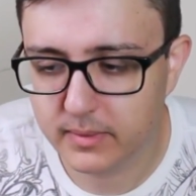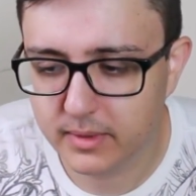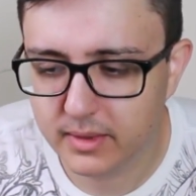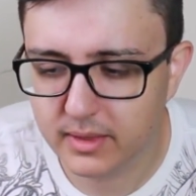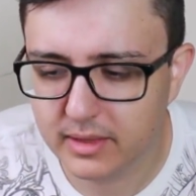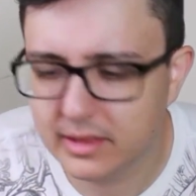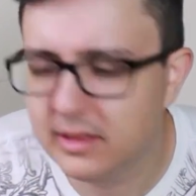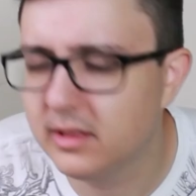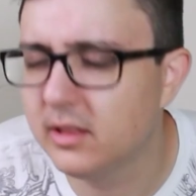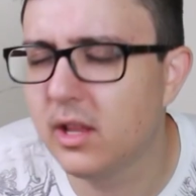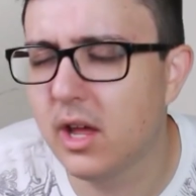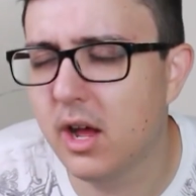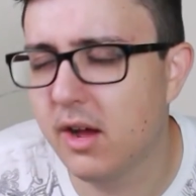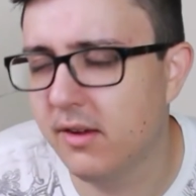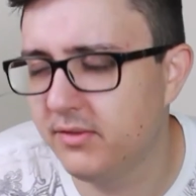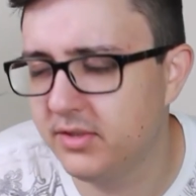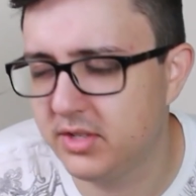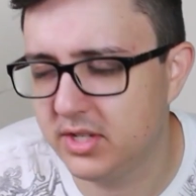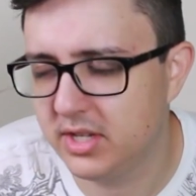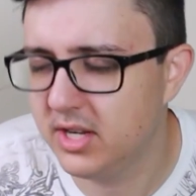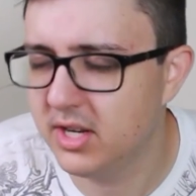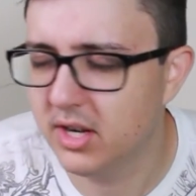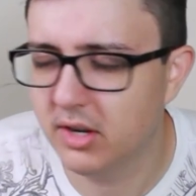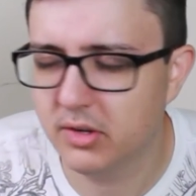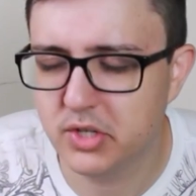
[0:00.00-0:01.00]

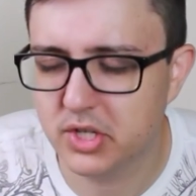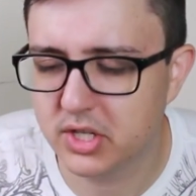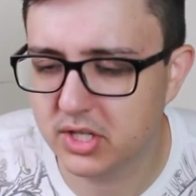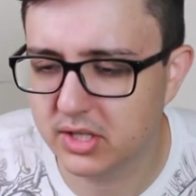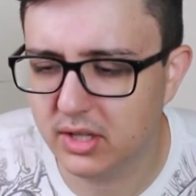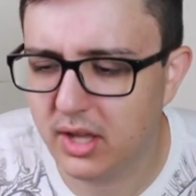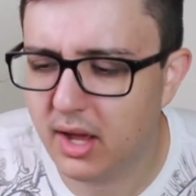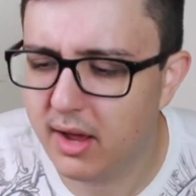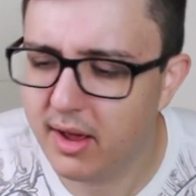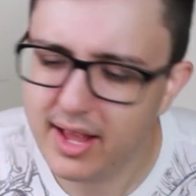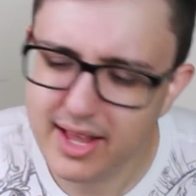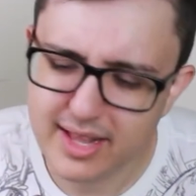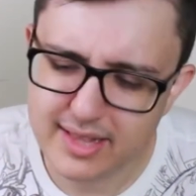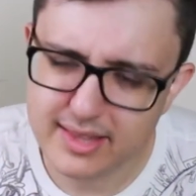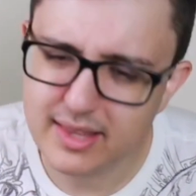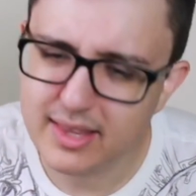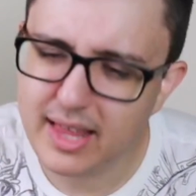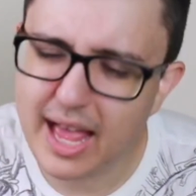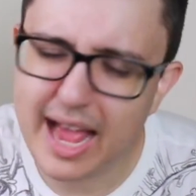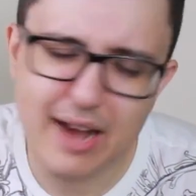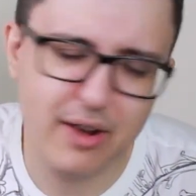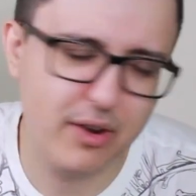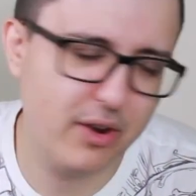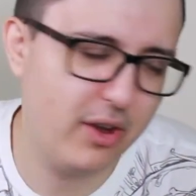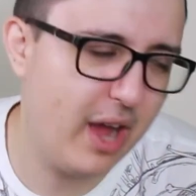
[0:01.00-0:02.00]
loves, I
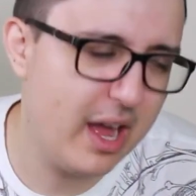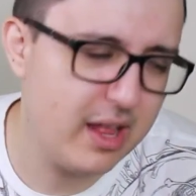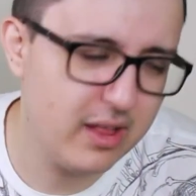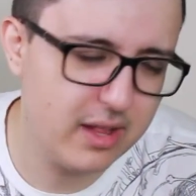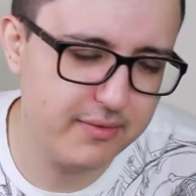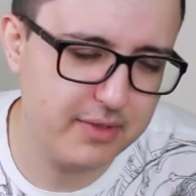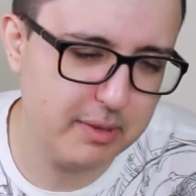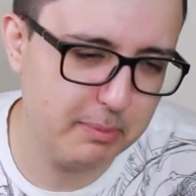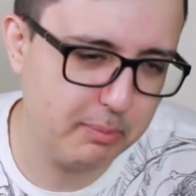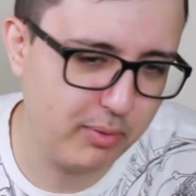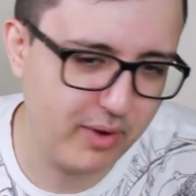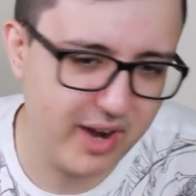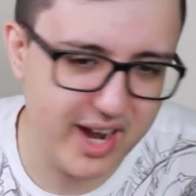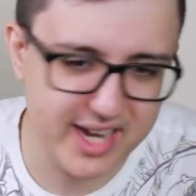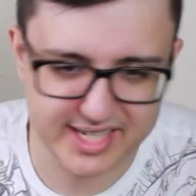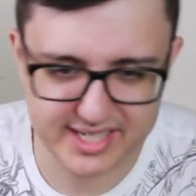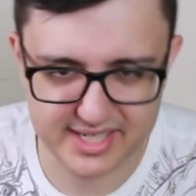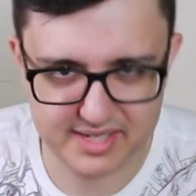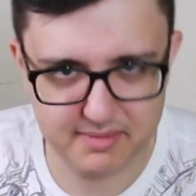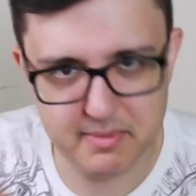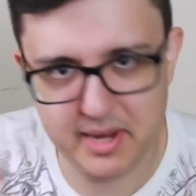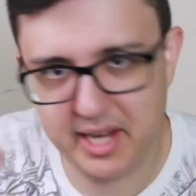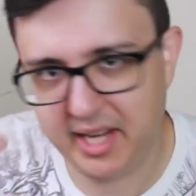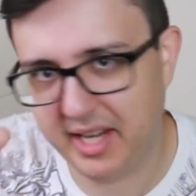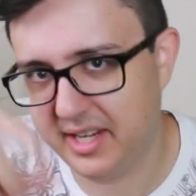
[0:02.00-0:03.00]
don't know, I love the
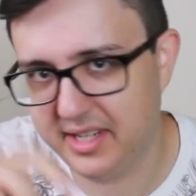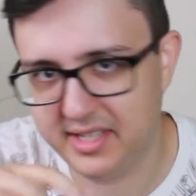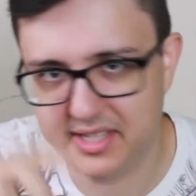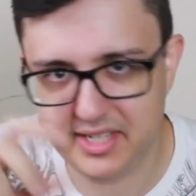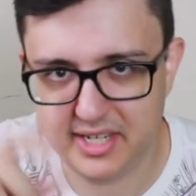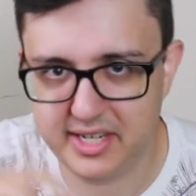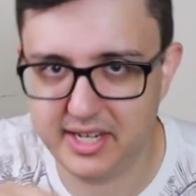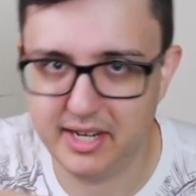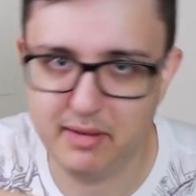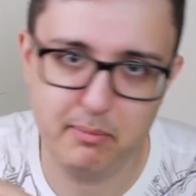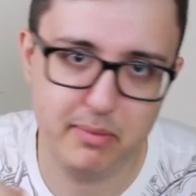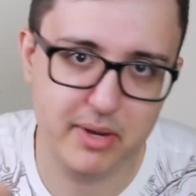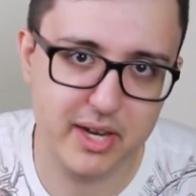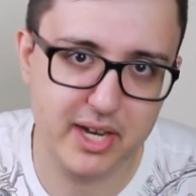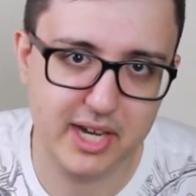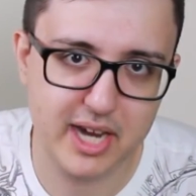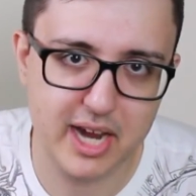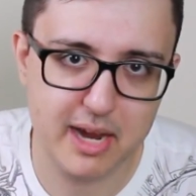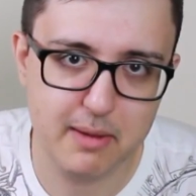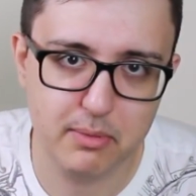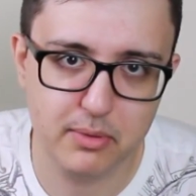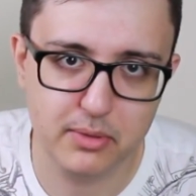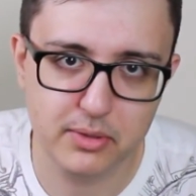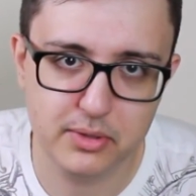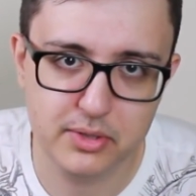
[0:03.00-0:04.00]
process of making tea and being
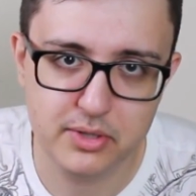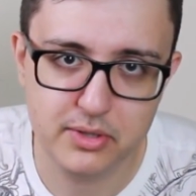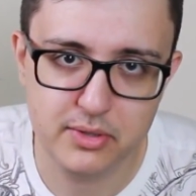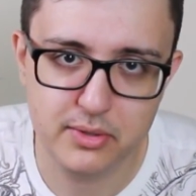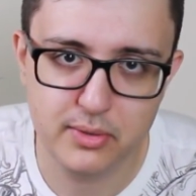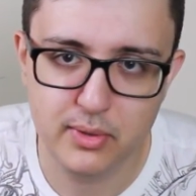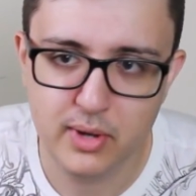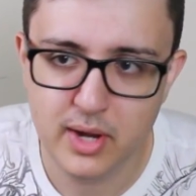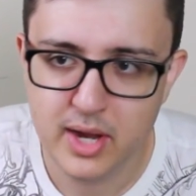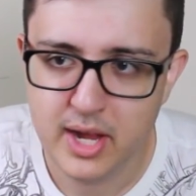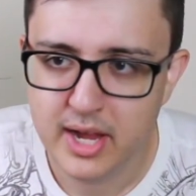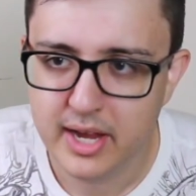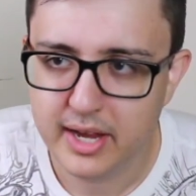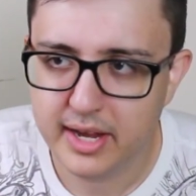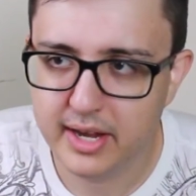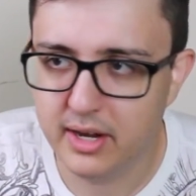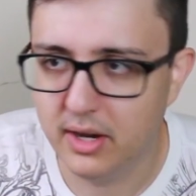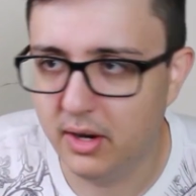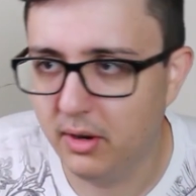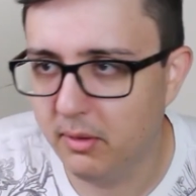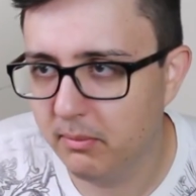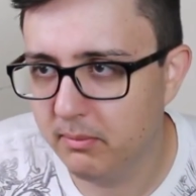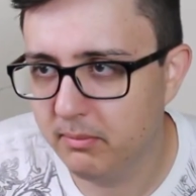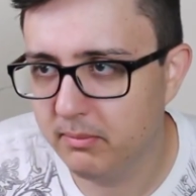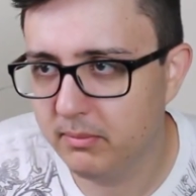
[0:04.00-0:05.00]
able to,
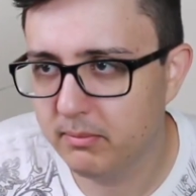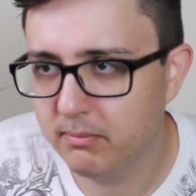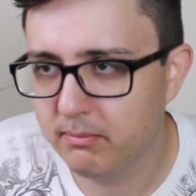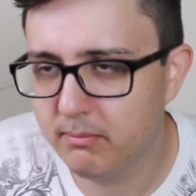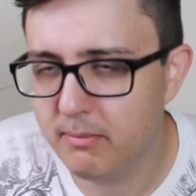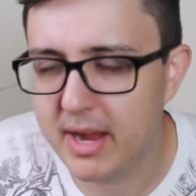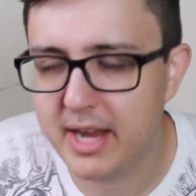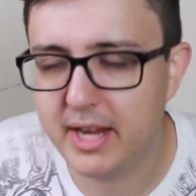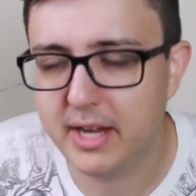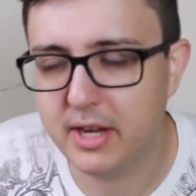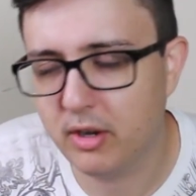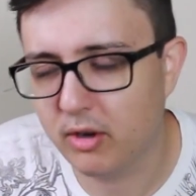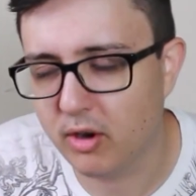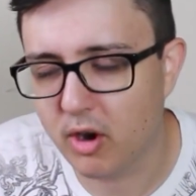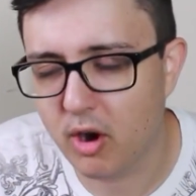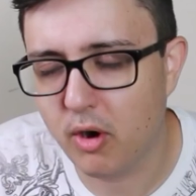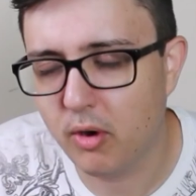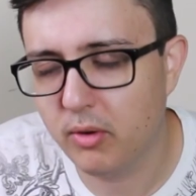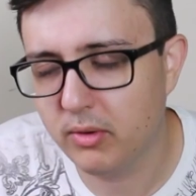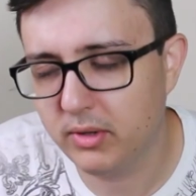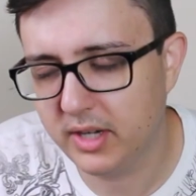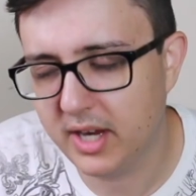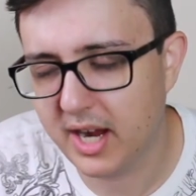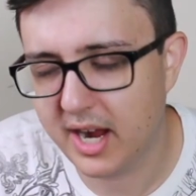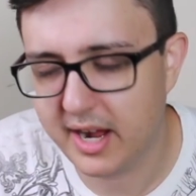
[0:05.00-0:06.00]
make your
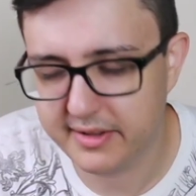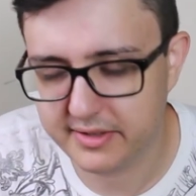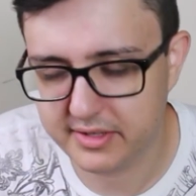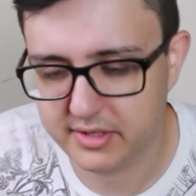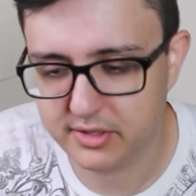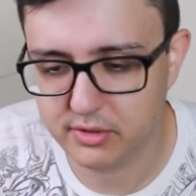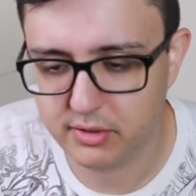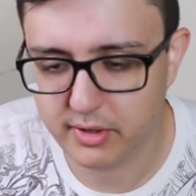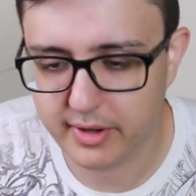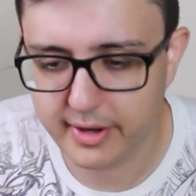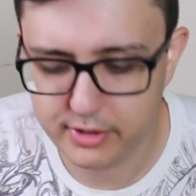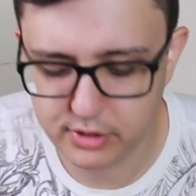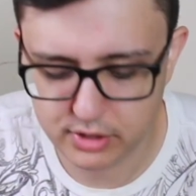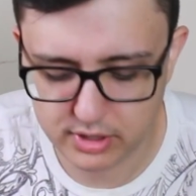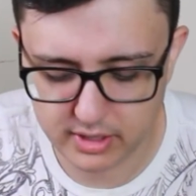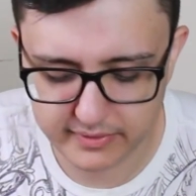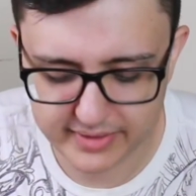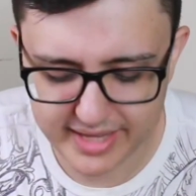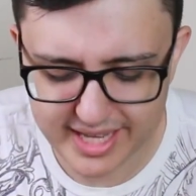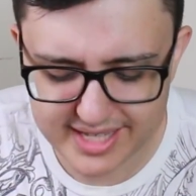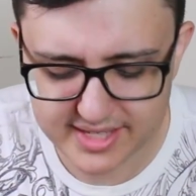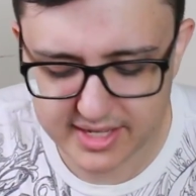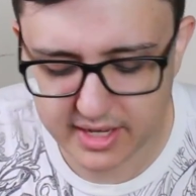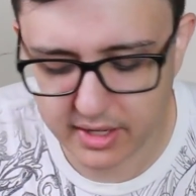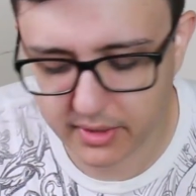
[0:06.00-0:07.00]
own concentration of it.
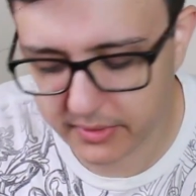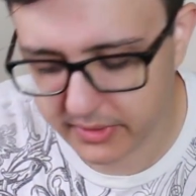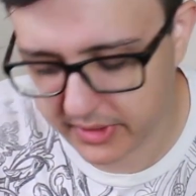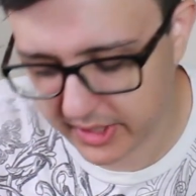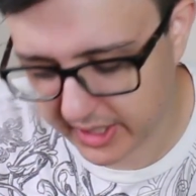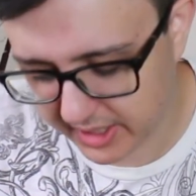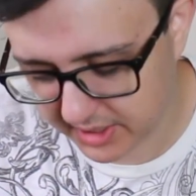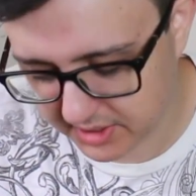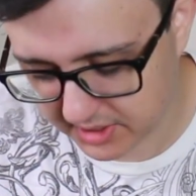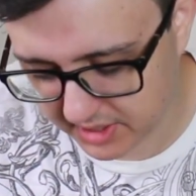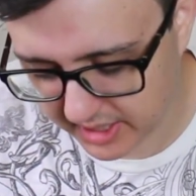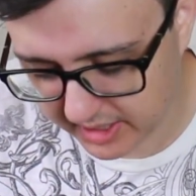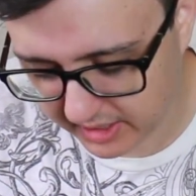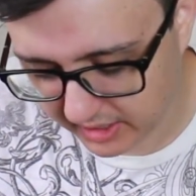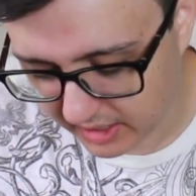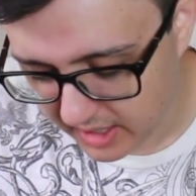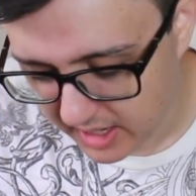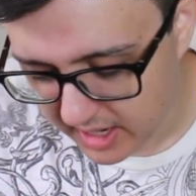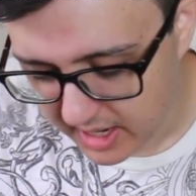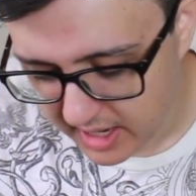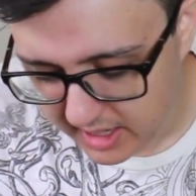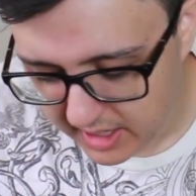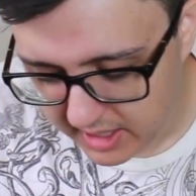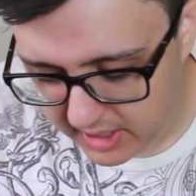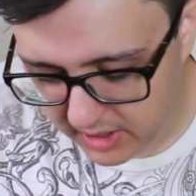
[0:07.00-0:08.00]
That's the other thing is like,
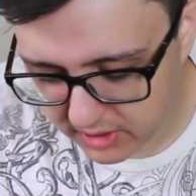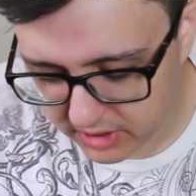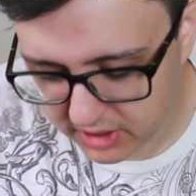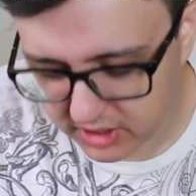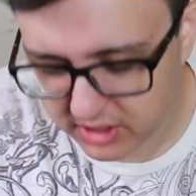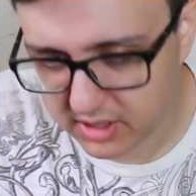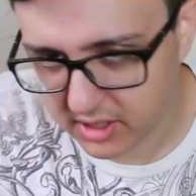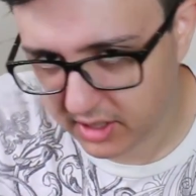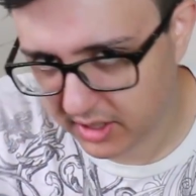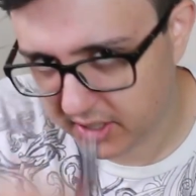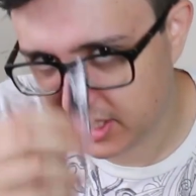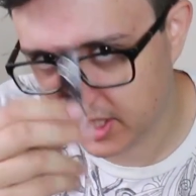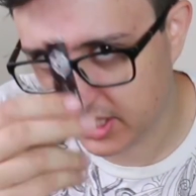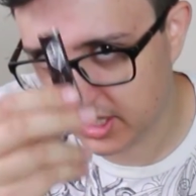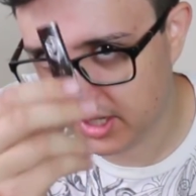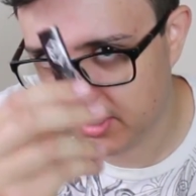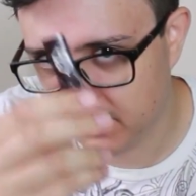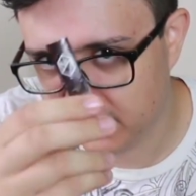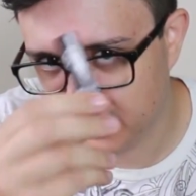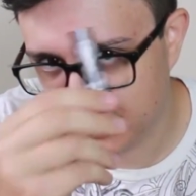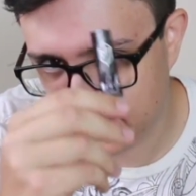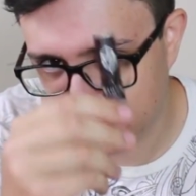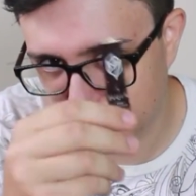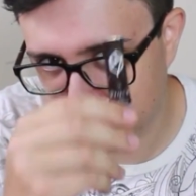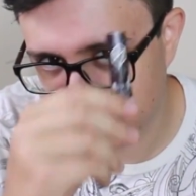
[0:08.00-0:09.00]
you're stuck to
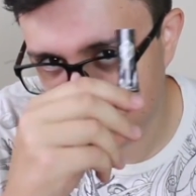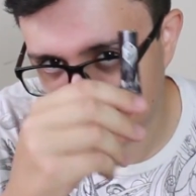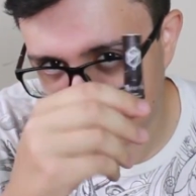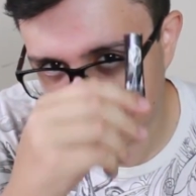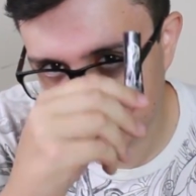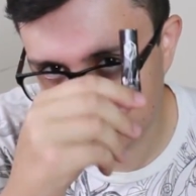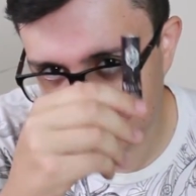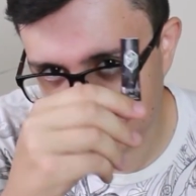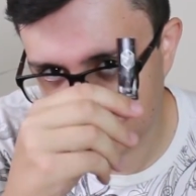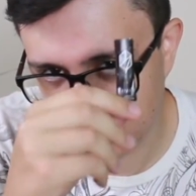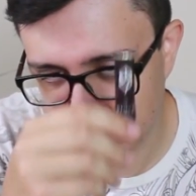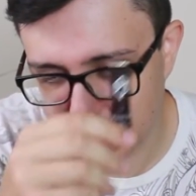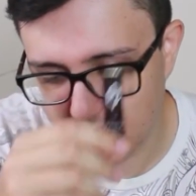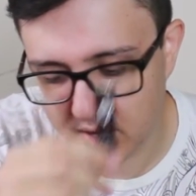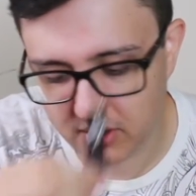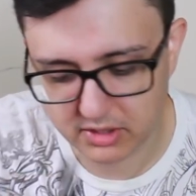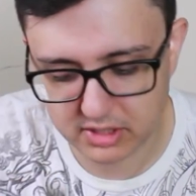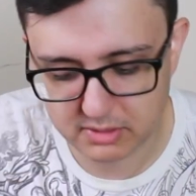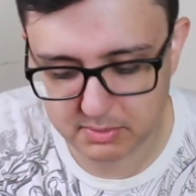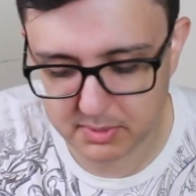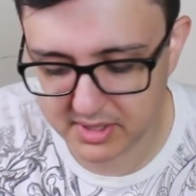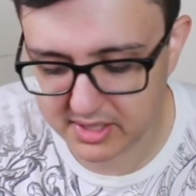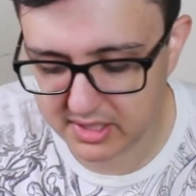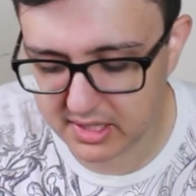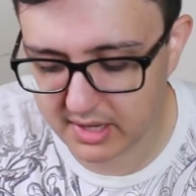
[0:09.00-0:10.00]
using this,
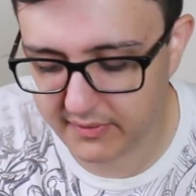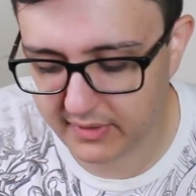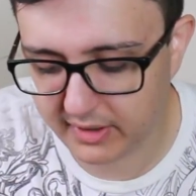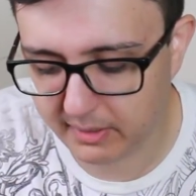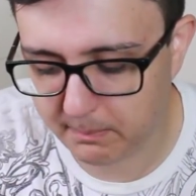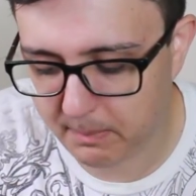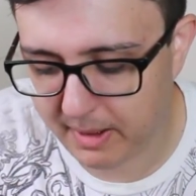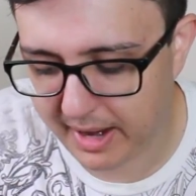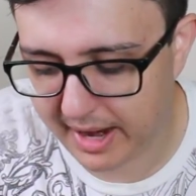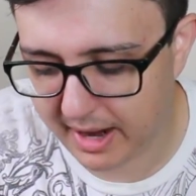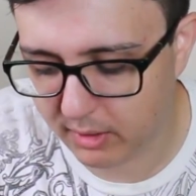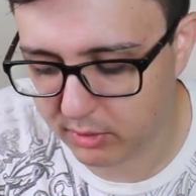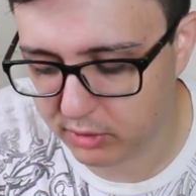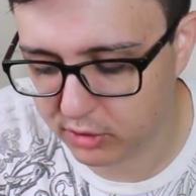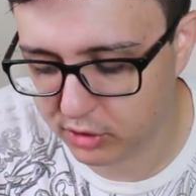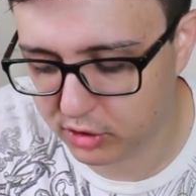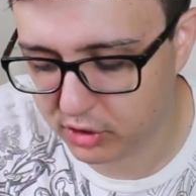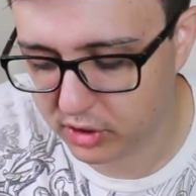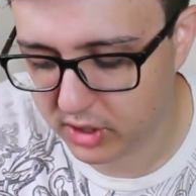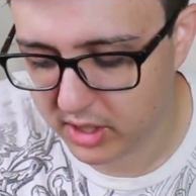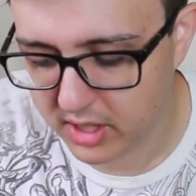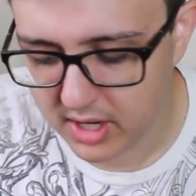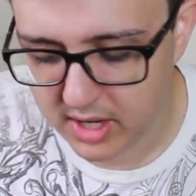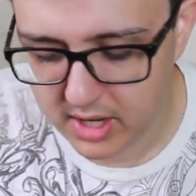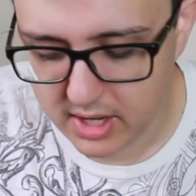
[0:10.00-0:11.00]
specific
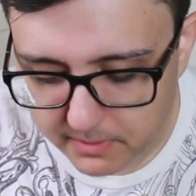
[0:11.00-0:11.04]
pouch.